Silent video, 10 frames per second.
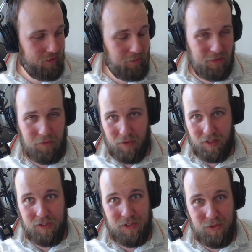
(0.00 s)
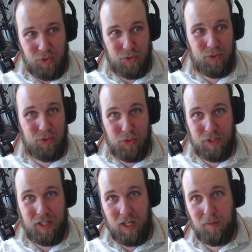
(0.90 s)
device, you use a
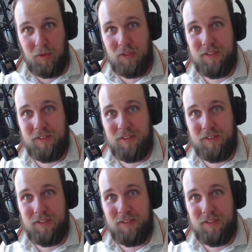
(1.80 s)
cable.